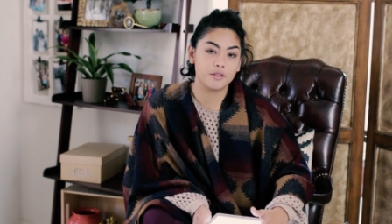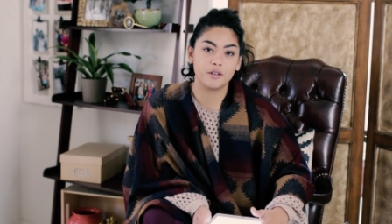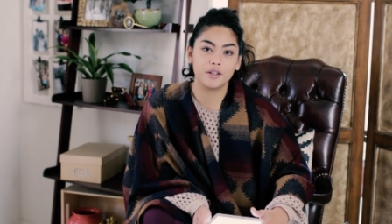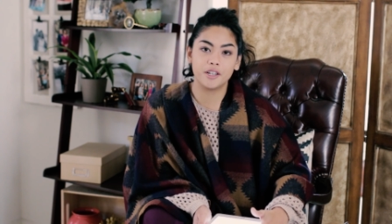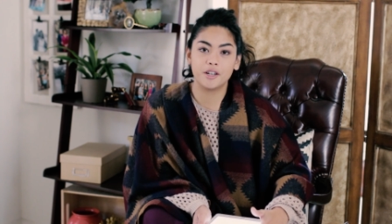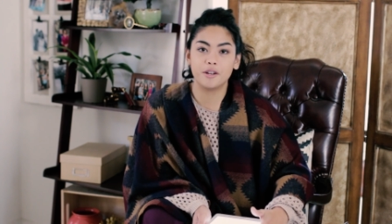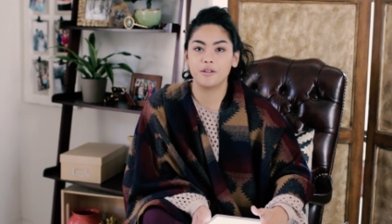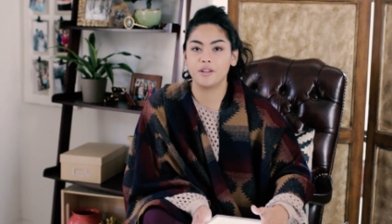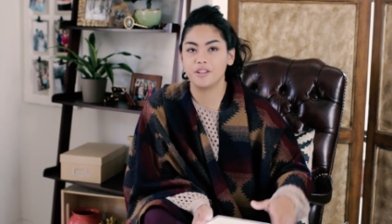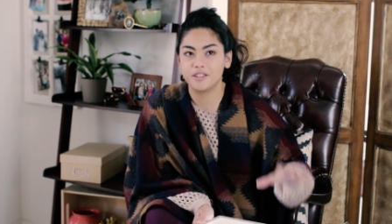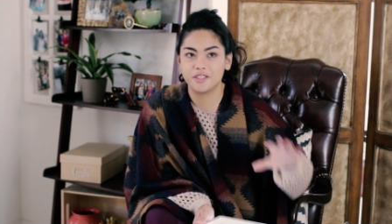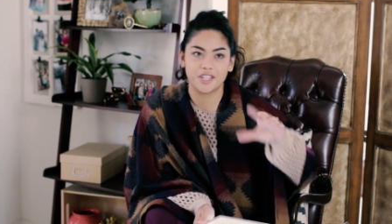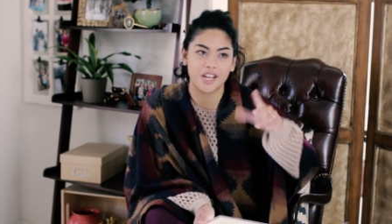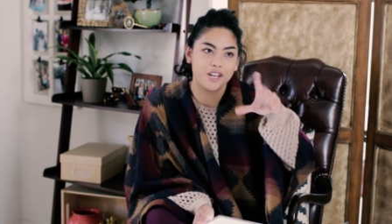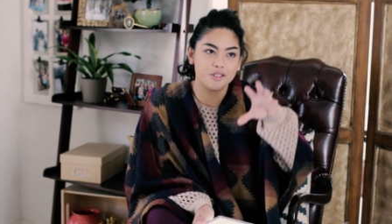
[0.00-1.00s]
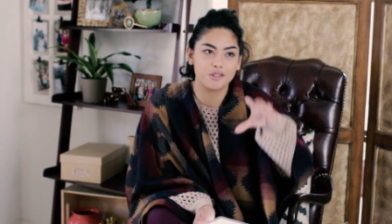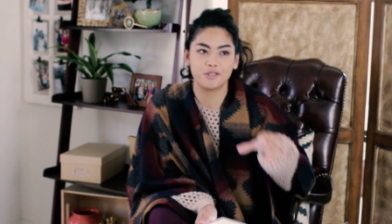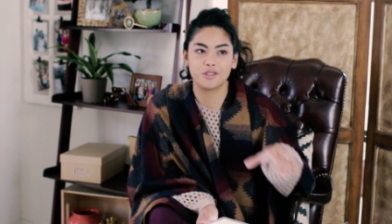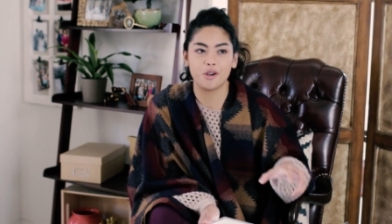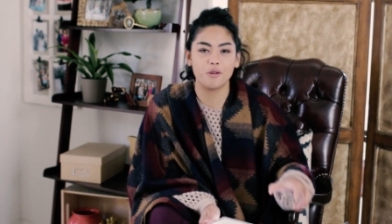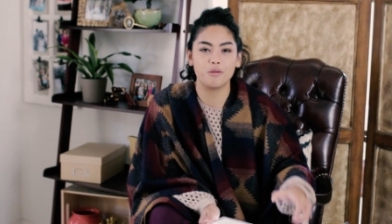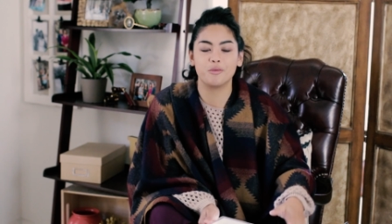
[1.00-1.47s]
or, you know, you can change your
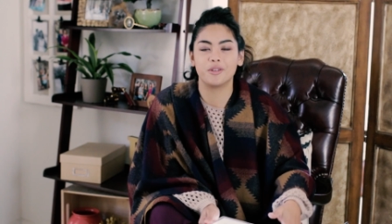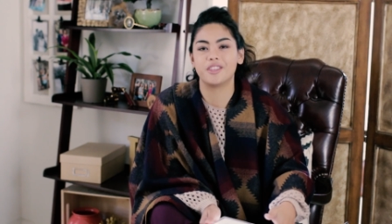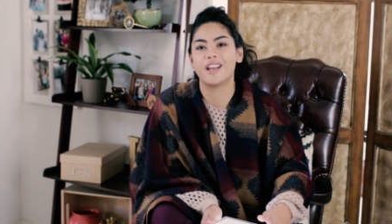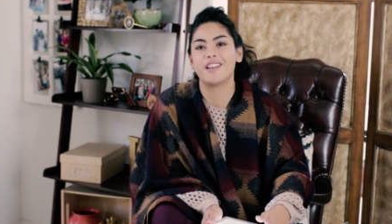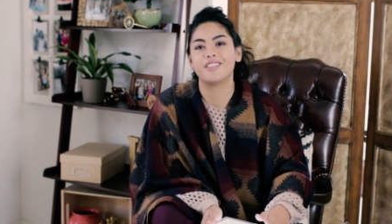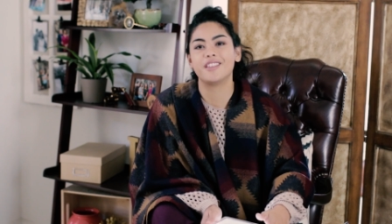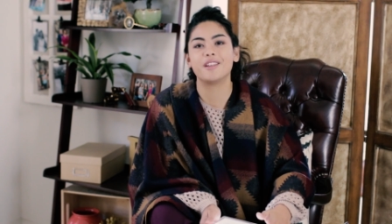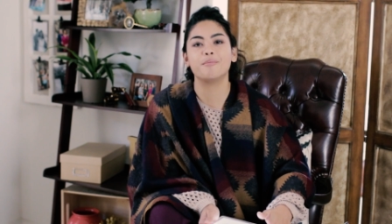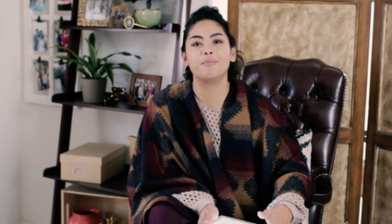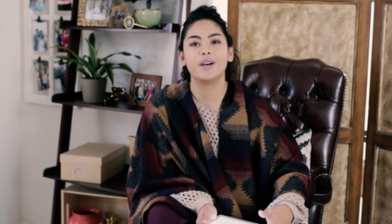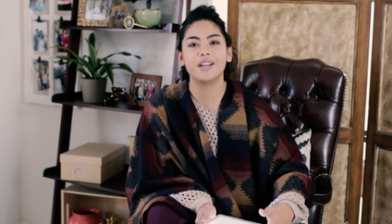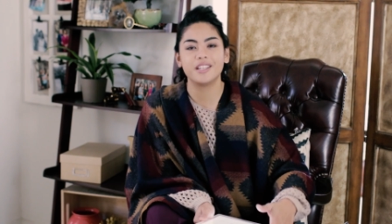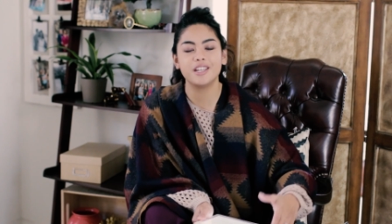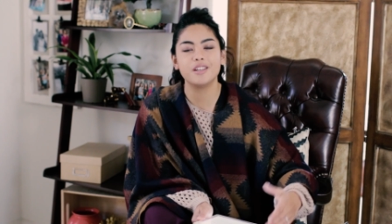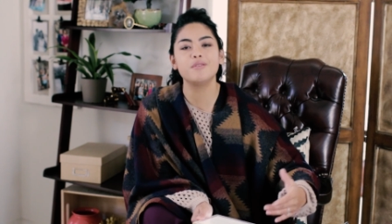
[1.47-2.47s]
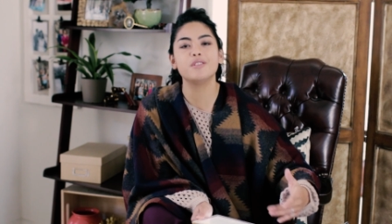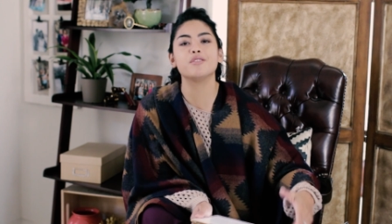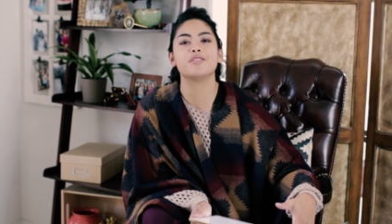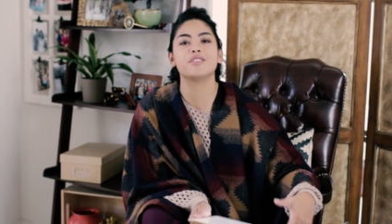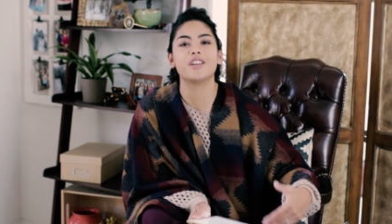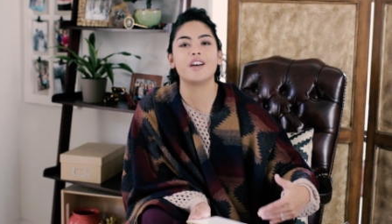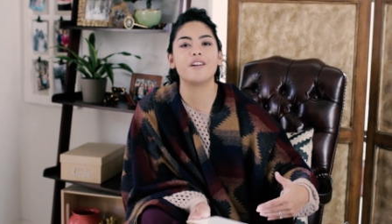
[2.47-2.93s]
tone with that thing, but give
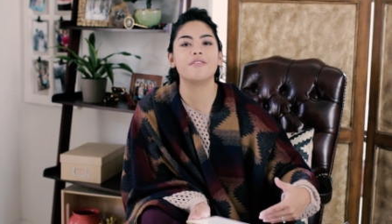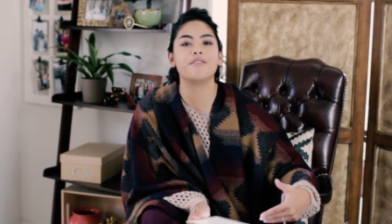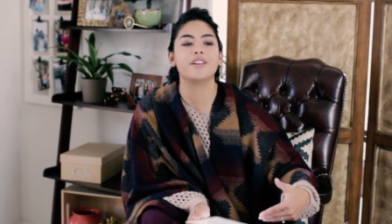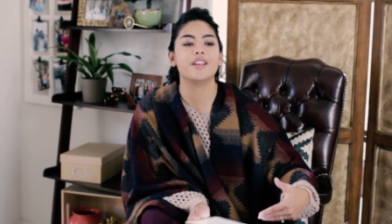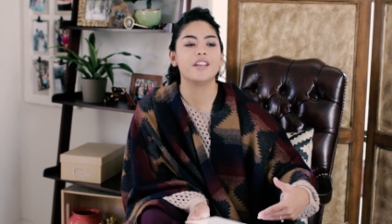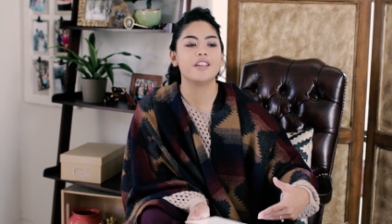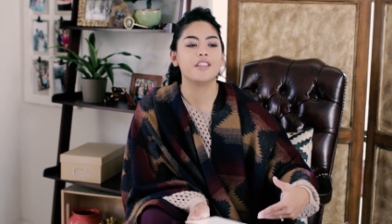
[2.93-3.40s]
yourself